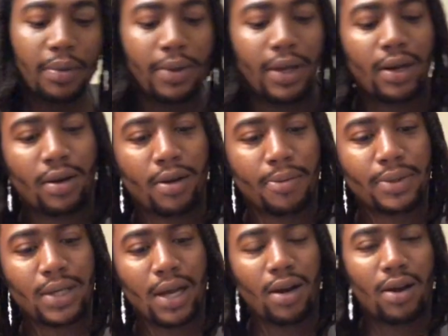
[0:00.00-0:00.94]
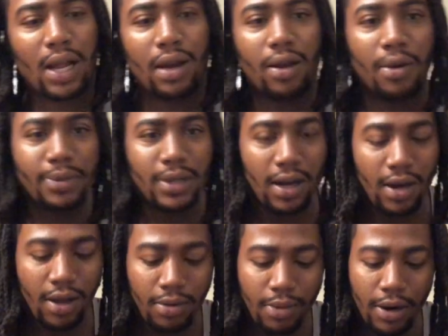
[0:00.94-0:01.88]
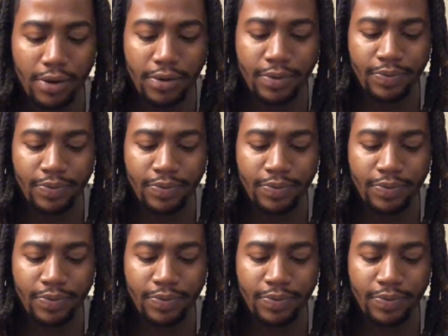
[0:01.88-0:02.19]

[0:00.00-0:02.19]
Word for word: Little potato, I love potato, bro.